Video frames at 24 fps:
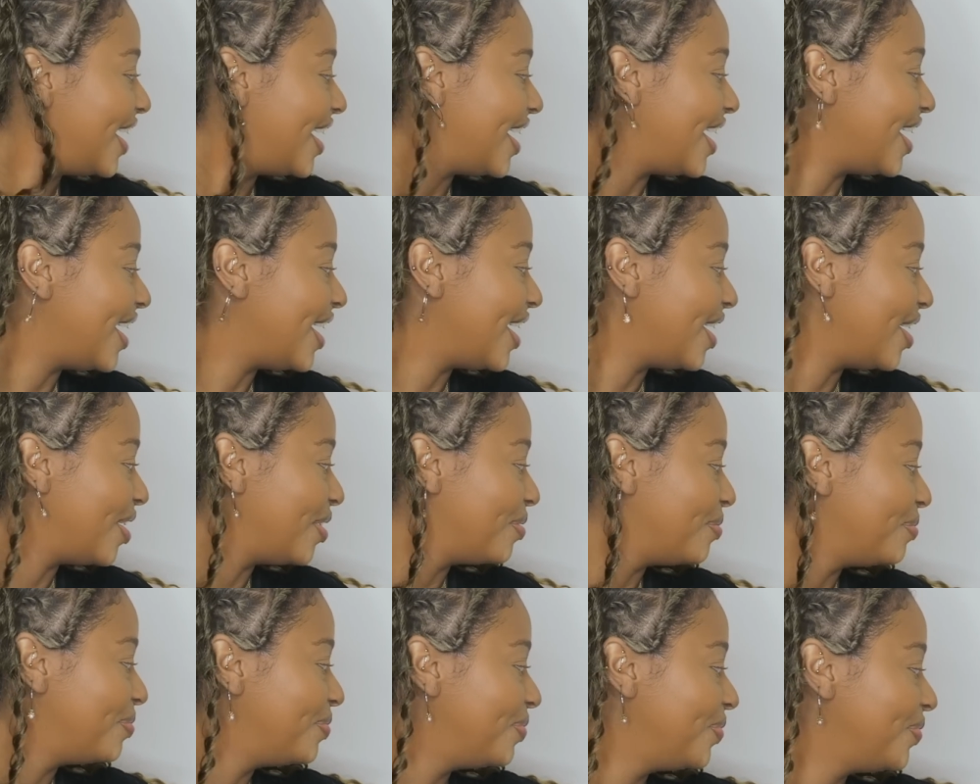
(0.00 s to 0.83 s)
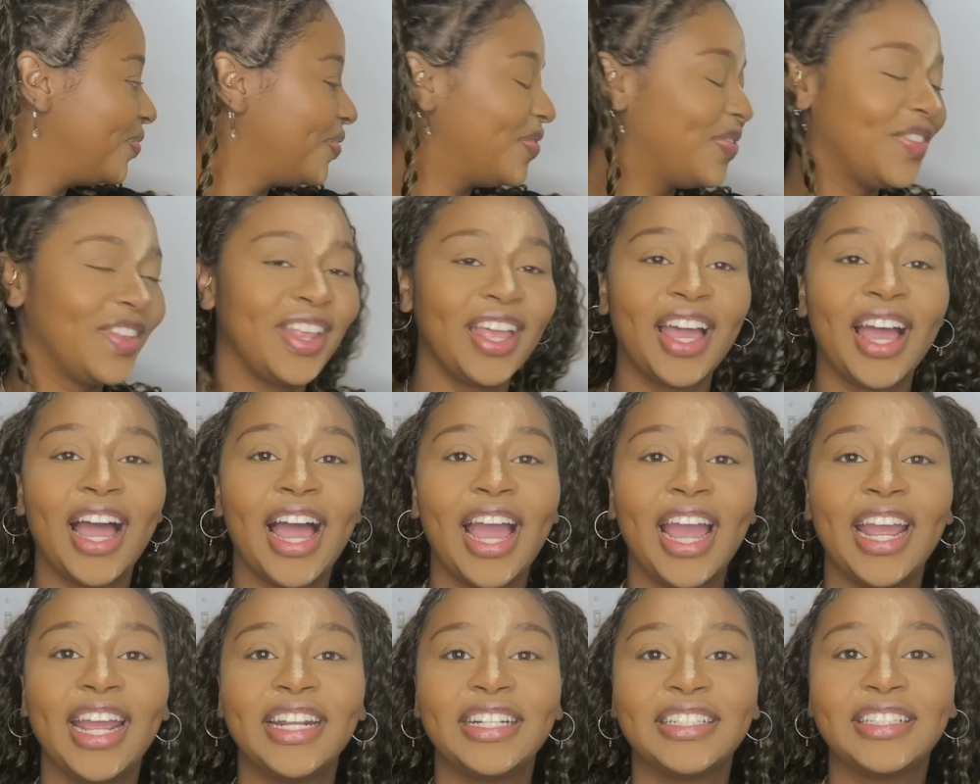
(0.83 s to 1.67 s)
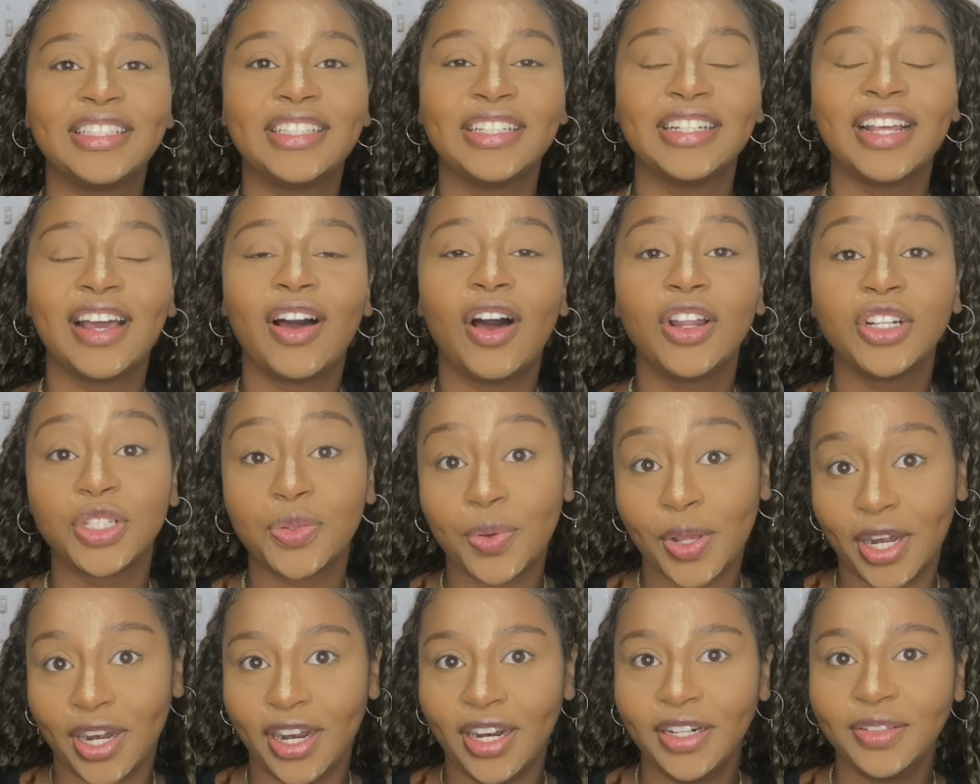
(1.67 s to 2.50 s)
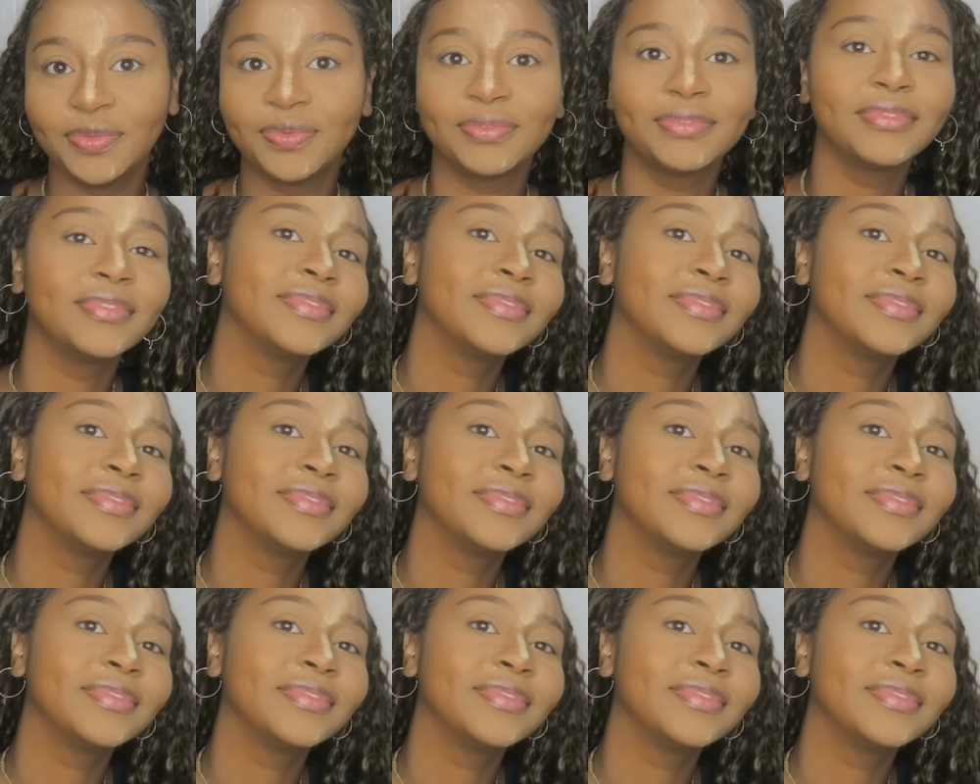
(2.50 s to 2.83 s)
I on Twitter,